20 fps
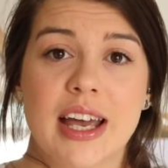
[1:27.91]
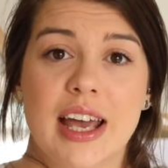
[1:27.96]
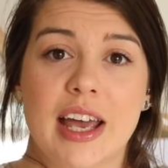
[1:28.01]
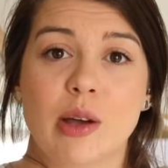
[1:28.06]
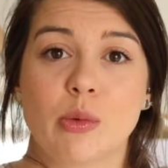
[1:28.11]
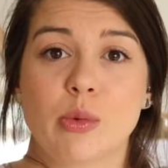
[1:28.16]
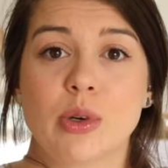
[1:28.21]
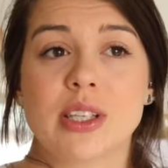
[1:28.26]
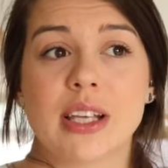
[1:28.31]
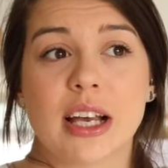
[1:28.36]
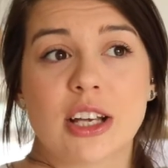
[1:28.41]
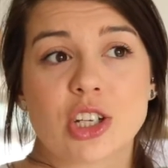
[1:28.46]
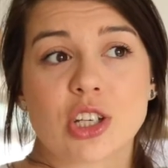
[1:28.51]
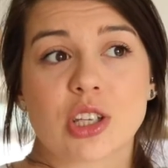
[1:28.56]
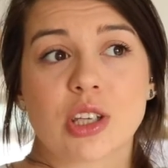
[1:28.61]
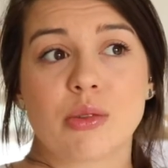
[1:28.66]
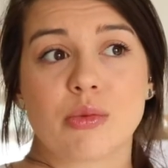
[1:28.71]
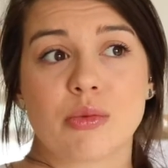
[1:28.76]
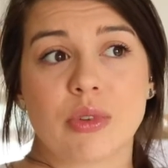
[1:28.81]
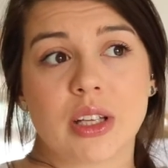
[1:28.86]
It was
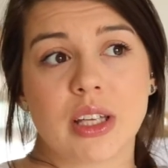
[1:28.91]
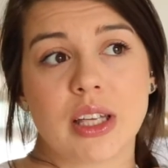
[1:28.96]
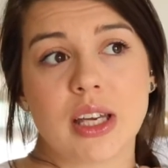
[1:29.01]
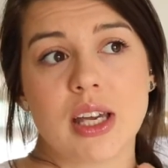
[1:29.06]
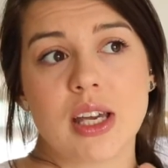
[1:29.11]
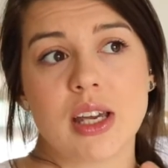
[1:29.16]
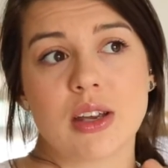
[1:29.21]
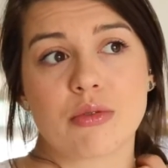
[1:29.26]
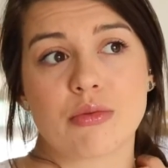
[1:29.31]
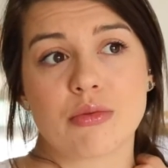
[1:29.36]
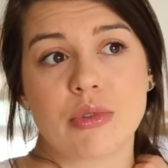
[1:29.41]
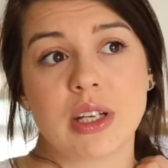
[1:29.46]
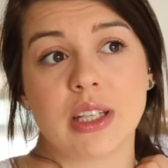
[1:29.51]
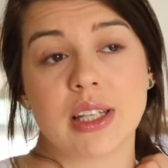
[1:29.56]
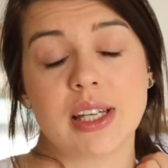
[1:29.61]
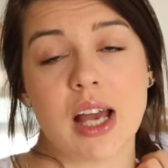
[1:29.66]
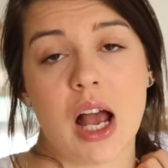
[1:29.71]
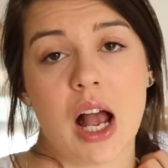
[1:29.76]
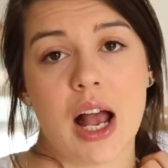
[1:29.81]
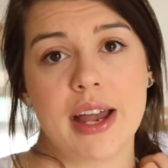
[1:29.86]
actually
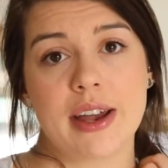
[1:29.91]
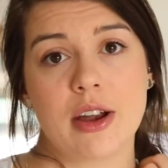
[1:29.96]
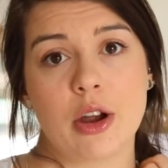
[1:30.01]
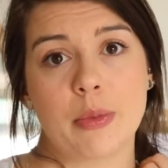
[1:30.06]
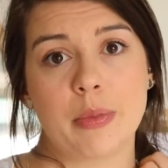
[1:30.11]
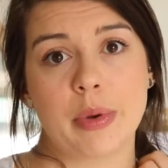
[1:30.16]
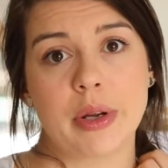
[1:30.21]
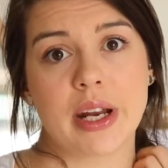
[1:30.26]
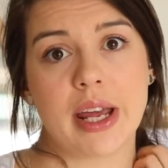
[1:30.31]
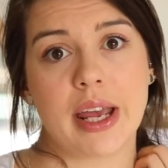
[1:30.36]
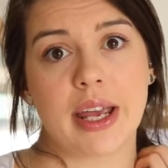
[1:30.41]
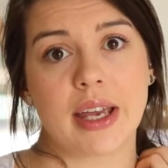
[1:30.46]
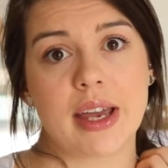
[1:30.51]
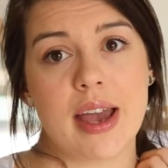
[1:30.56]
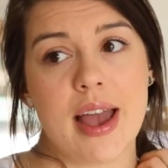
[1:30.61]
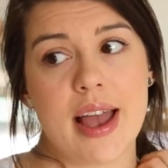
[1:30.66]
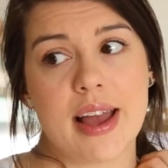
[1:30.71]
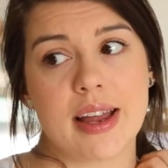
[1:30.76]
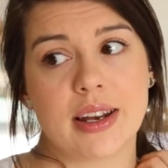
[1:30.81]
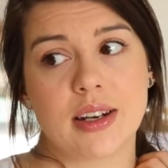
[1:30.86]
really
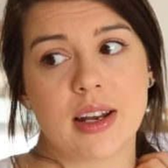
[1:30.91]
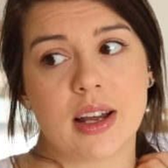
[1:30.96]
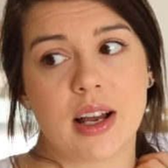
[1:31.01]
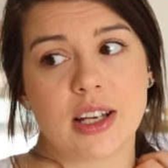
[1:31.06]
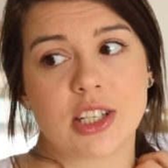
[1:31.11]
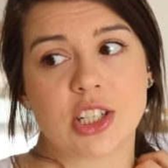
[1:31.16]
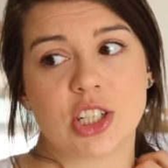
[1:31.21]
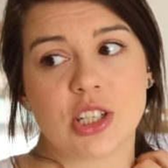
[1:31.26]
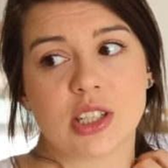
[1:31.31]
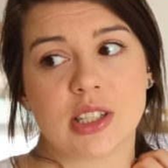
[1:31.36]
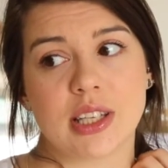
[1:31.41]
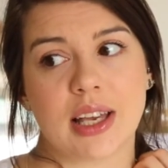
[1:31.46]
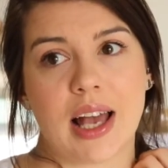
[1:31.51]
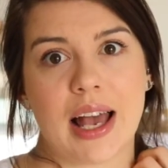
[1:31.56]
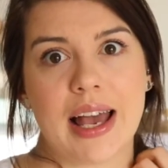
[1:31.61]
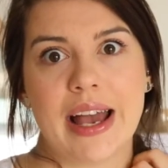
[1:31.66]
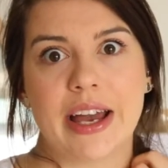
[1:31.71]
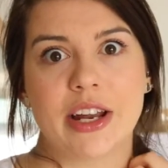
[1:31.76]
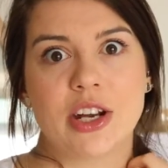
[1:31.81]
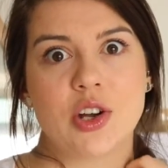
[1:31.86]
eye-opening, and it's just like
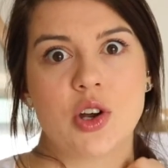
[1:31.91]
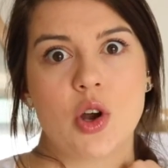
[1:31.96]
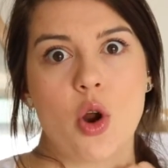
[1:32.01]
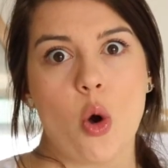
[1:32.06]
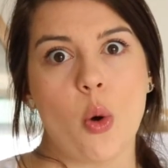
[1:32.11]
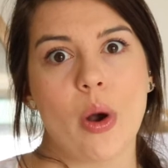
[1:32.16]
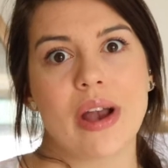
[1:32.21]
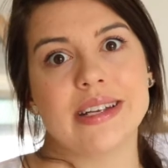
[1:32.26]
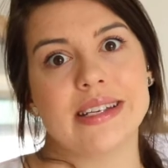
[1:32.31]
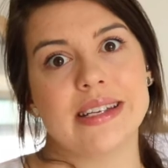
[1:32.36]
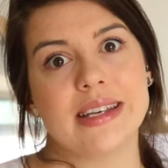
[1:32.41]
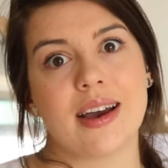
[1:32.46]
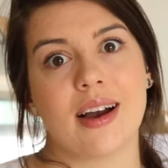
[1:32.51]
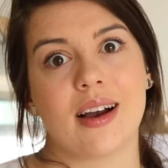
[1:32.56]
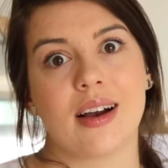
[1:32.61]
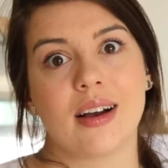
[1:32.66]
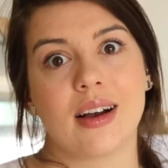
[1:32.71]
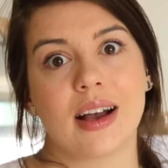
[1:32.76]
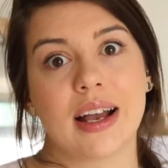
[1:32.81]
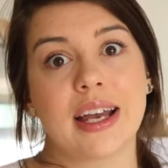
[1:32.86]
I had no
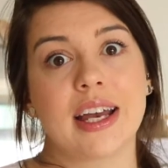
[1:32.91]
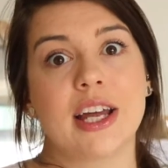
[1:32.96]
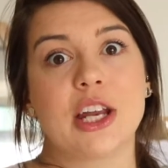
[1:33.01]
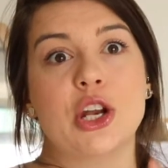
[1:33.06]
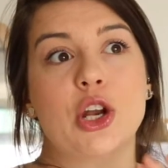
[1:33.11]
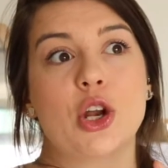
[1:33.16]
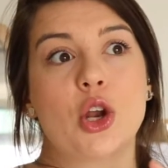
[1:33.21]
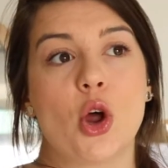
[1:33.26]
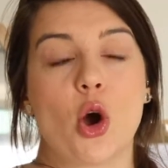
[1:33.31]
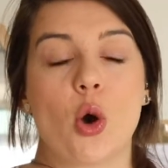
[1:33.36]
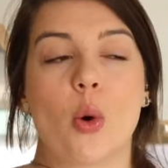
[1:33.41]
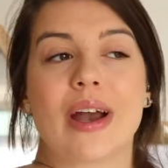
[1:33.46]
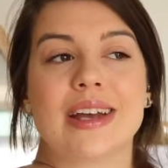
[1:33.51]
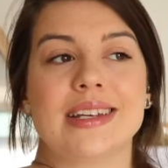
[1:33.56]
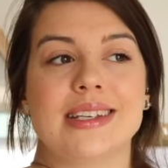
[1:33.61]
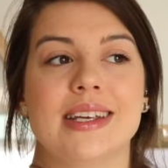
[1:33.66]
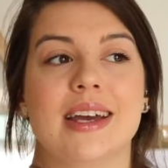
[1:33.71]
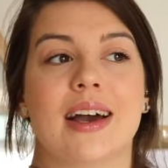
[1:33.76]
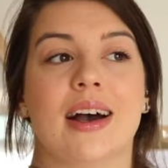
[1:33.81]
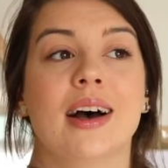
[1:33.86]
idea.
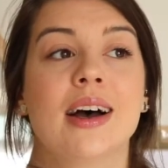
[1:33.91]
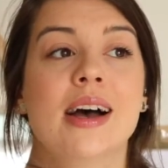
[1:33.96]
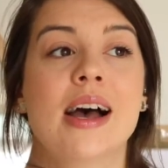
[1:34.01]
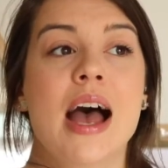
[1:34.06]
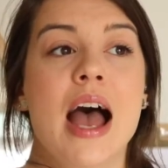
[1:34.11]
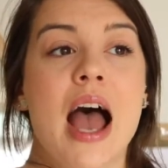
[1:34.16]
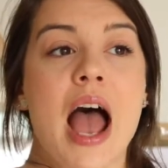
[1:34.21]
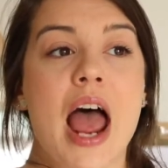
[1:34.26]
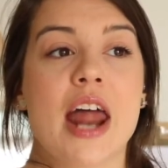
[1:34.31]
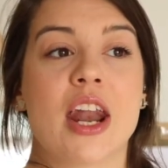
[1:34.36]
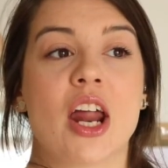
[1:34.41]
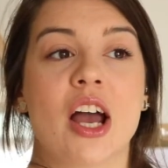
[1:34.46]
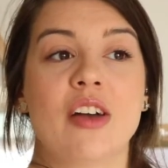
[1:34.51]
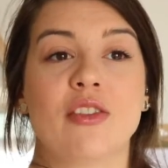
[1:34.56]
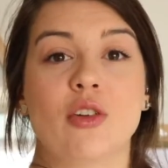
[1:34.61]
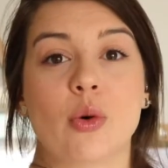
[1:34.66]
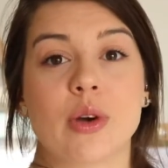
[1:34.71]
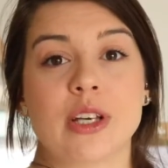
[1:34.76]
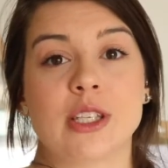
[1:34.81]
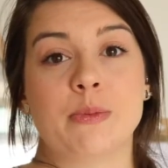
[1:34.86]
And
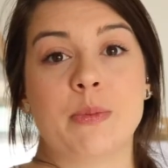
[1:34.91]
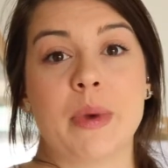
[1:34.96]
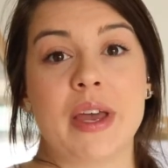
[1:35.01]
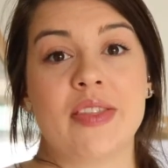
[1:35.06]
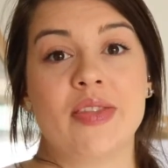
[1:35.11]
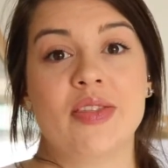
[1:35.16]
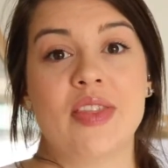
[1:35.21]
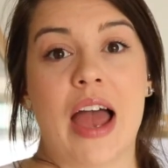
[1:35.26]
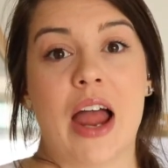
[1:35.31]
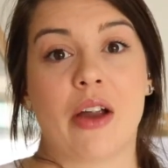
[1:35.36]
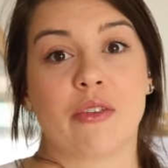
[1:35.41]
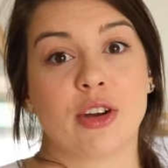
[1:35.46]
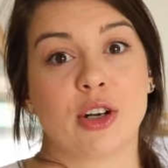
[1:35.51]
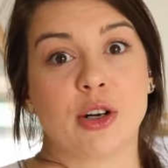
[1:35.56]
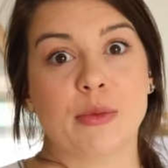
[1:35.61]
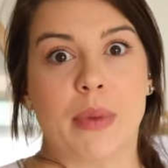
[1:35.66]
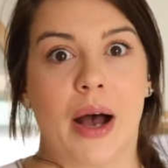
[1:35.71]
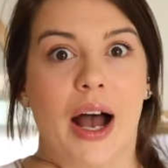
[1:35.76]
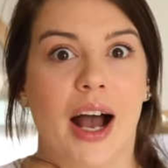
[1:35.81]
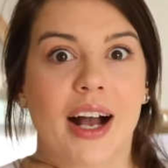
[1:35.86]
I've always been that
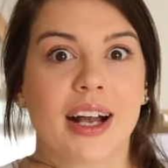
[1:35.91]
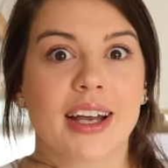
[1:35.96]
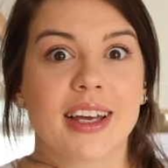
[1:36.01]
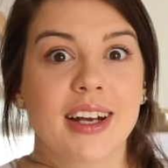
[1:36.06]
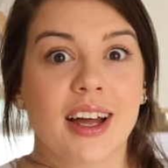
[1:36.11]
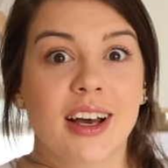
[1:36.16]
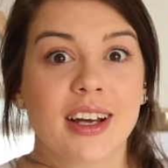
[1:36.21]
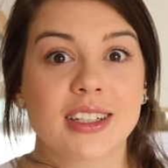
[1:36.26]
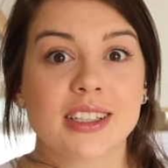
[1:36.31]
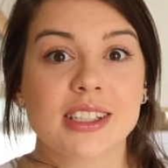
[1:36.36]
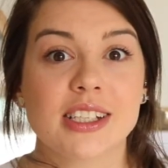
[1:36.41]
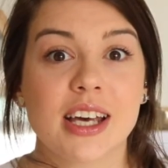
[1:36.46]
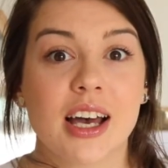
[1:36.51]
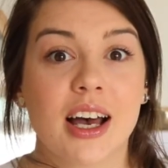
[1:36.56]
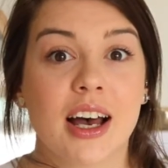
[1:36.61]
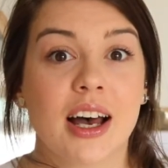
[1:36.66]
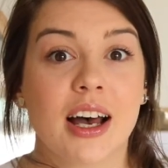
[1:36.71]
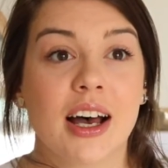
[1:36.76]
real bargain hunter,